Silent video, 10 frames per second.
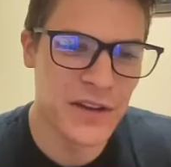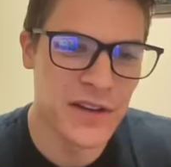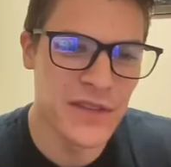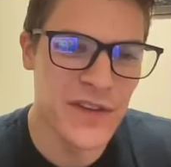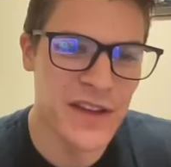a good
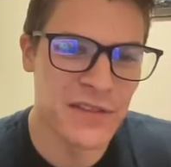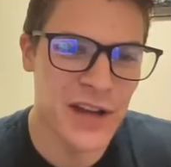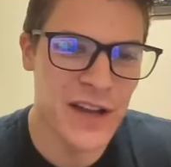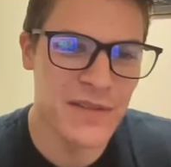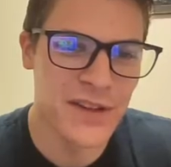defense,
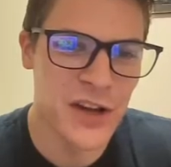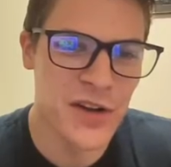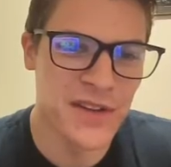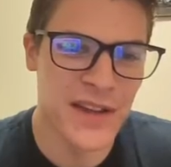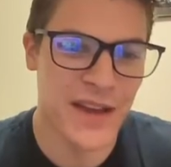right? So
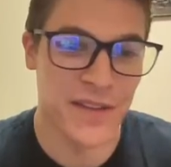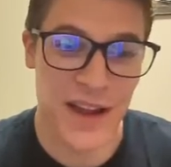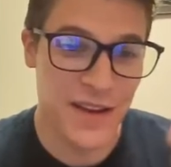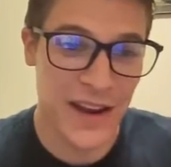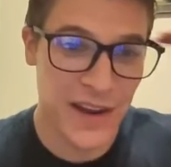it's like
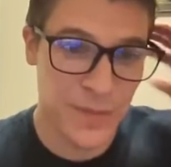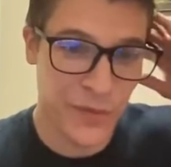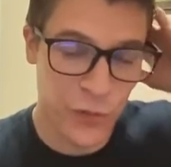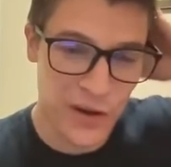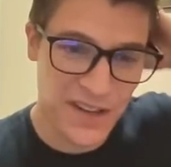not, and it's
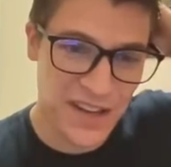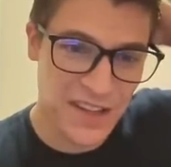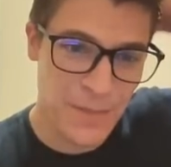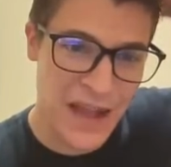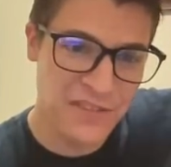before he sees
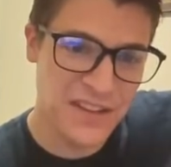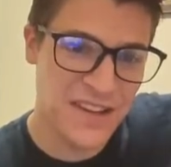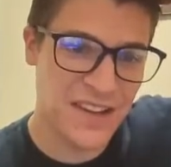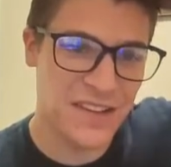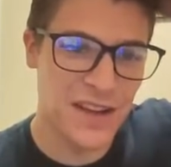the
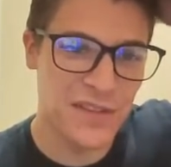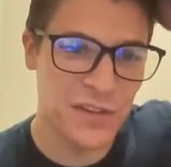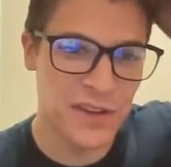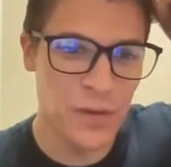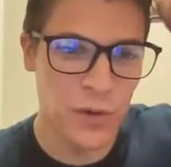mountains and stuff,
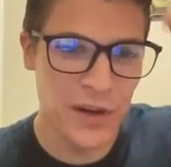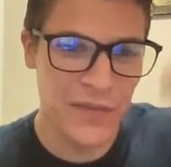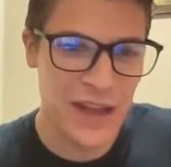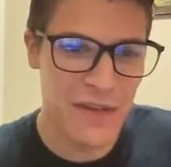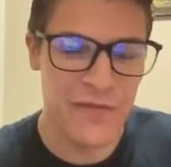so he won't
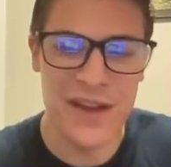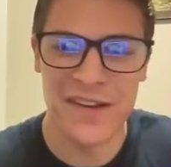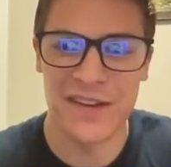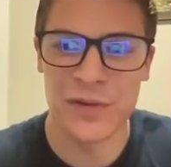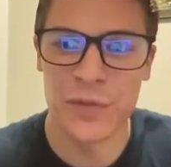even have
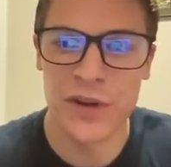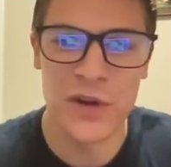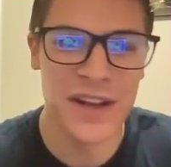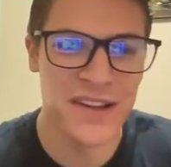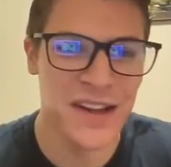vision, so he won't
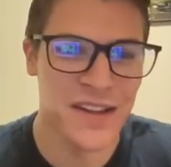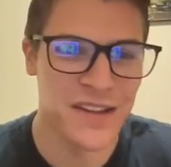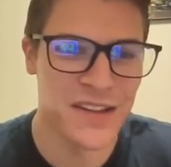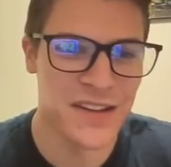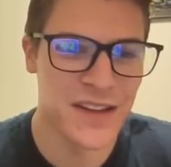know it
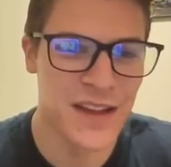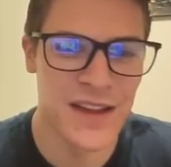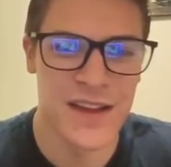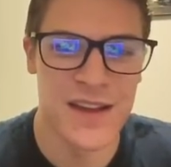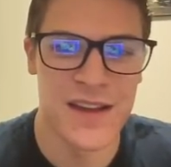exists.
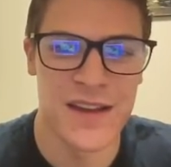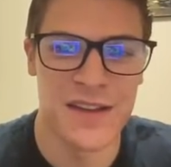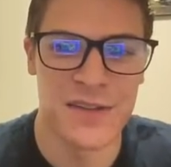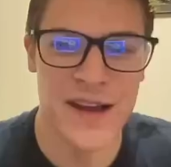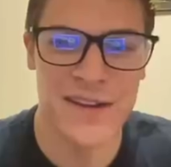
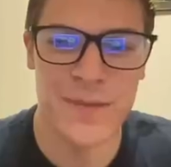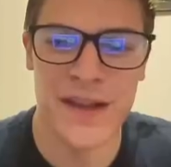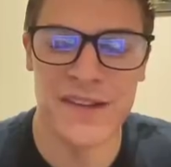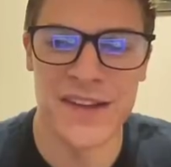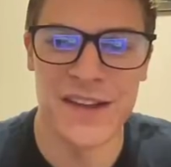So it actually
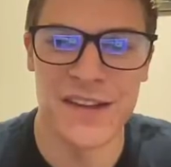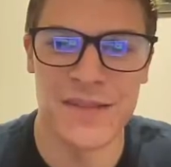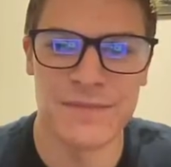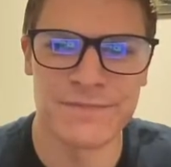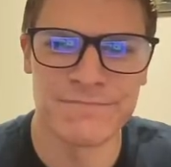makes sense.